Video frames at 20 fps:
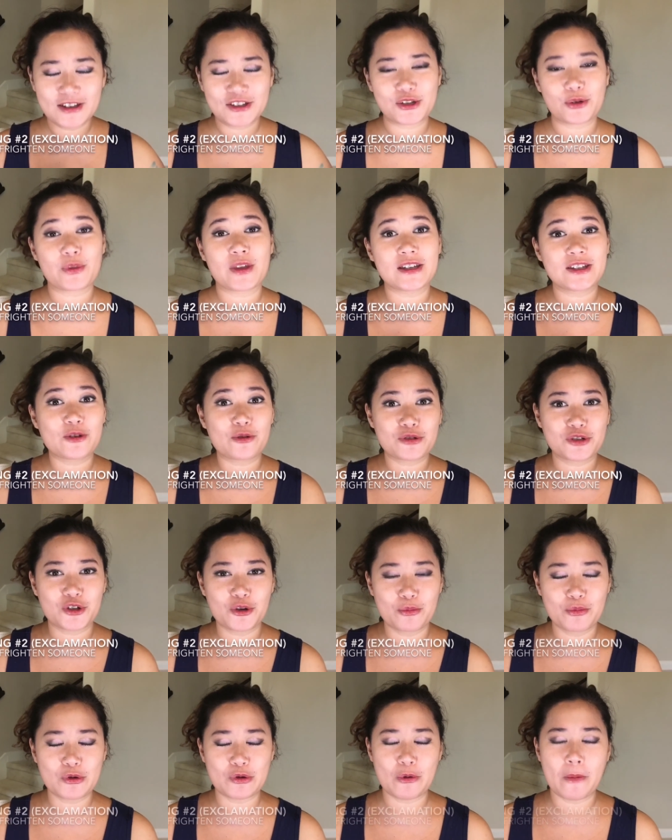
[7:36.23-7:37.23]
so that's also
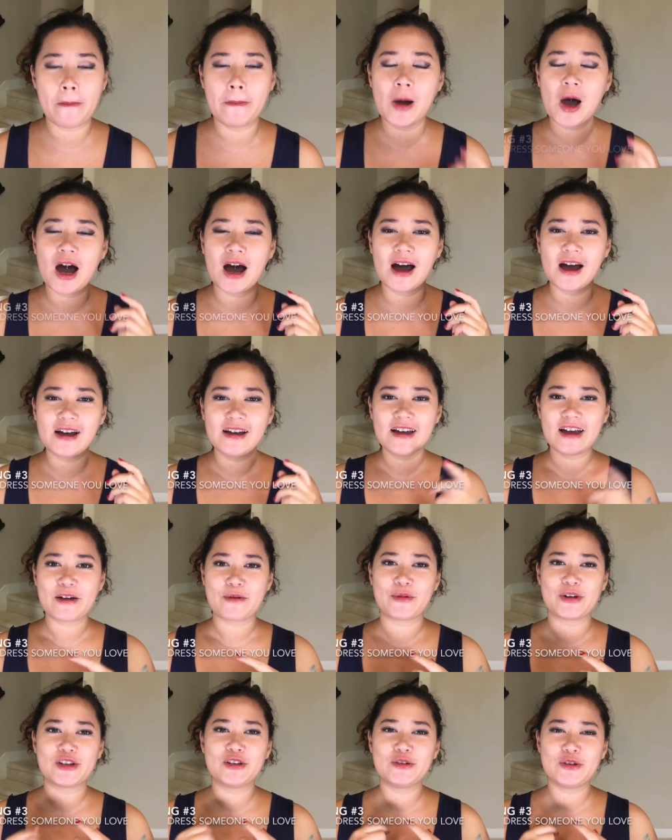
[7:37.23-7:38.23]
boo but
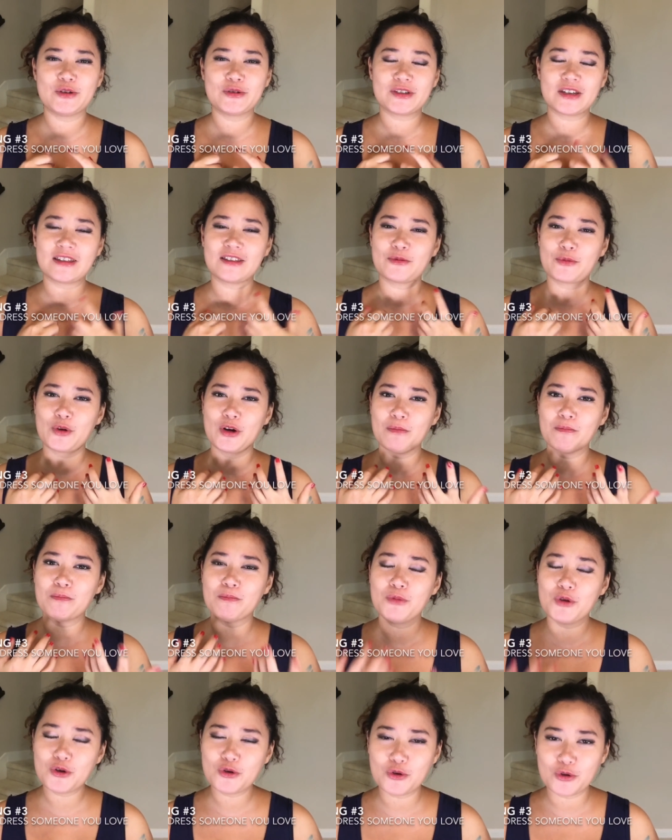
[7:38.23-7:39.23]
when you're using the word
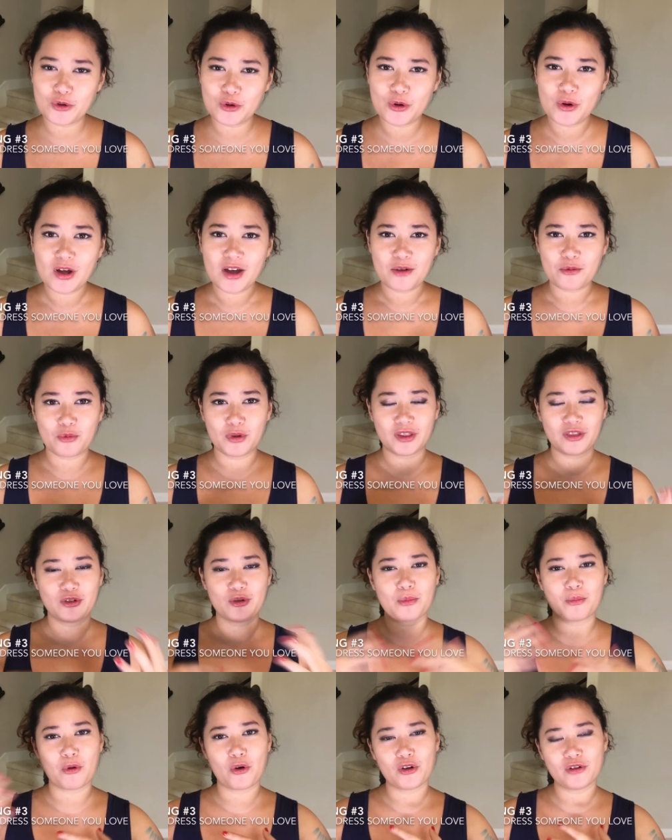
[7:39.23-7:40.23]
boo with
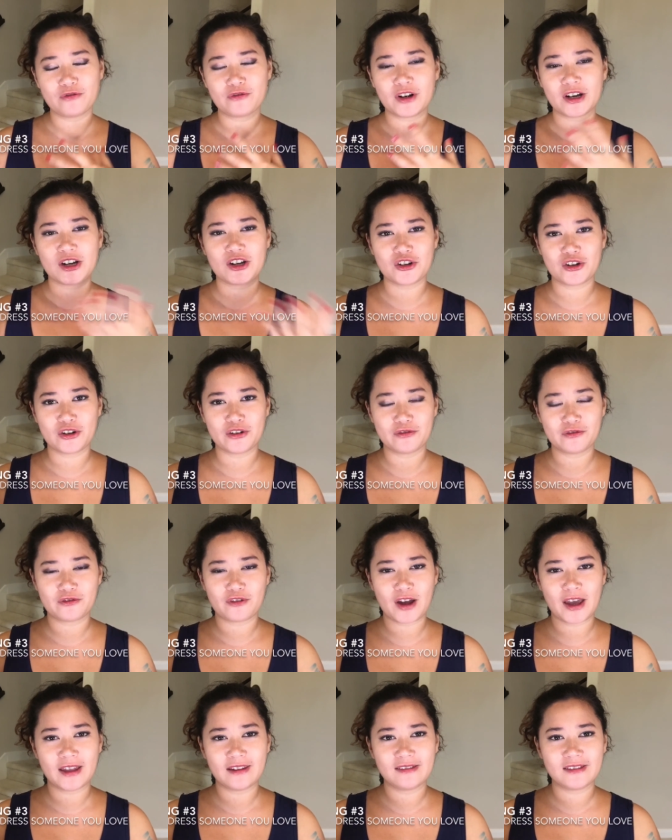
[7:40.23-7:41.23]
your boyfriend and
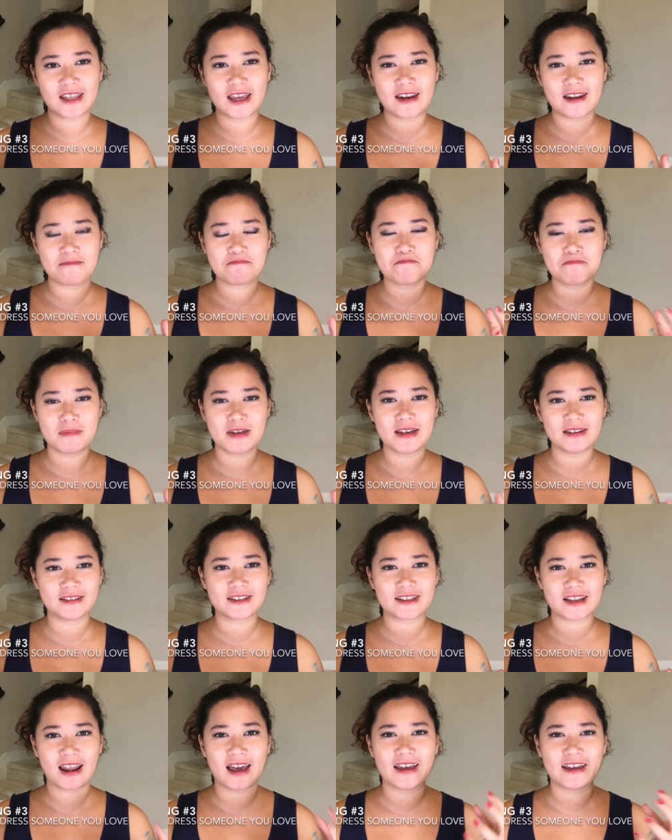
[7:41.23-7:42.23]
girlfriend that it
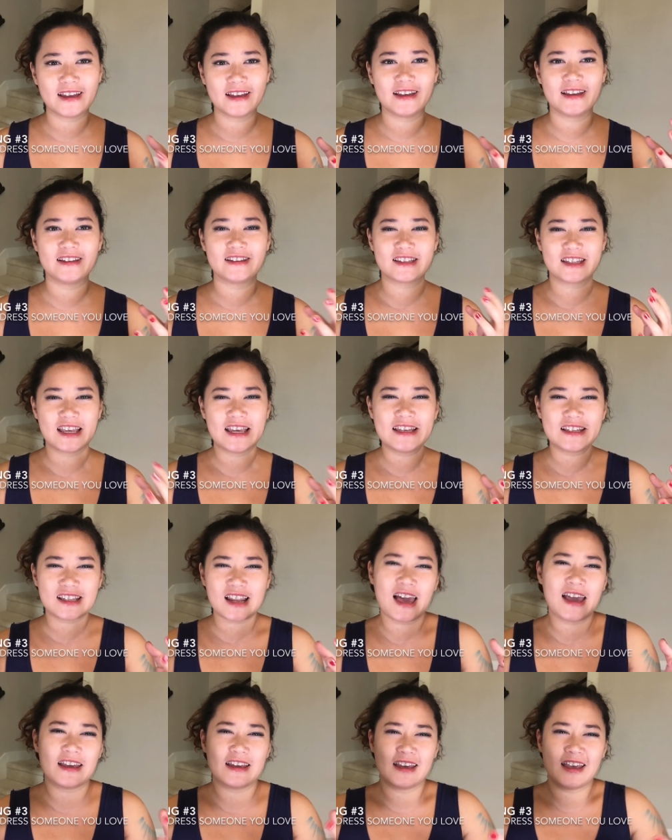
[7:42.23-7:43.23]
means like he's
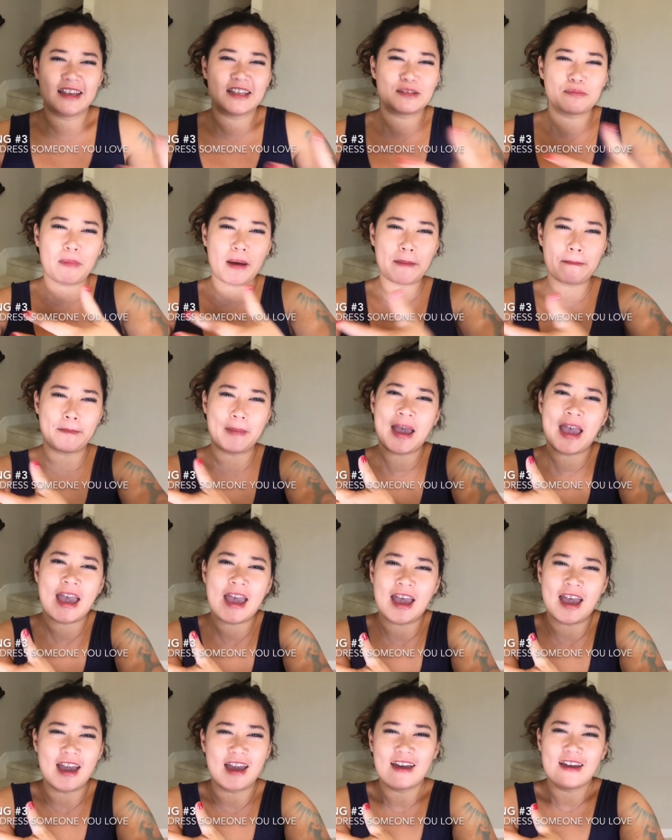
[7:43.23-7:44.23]
like he's my
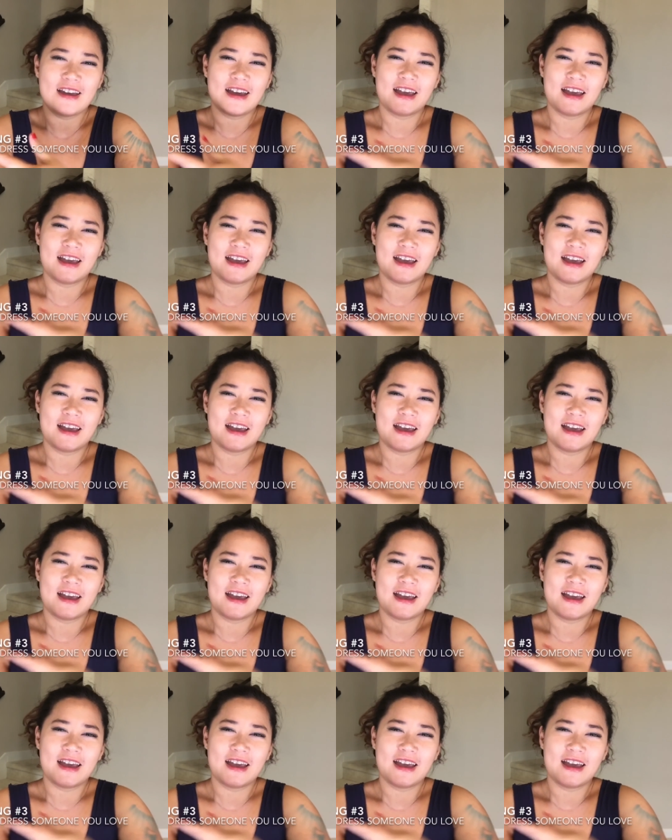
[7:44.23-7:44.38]
bear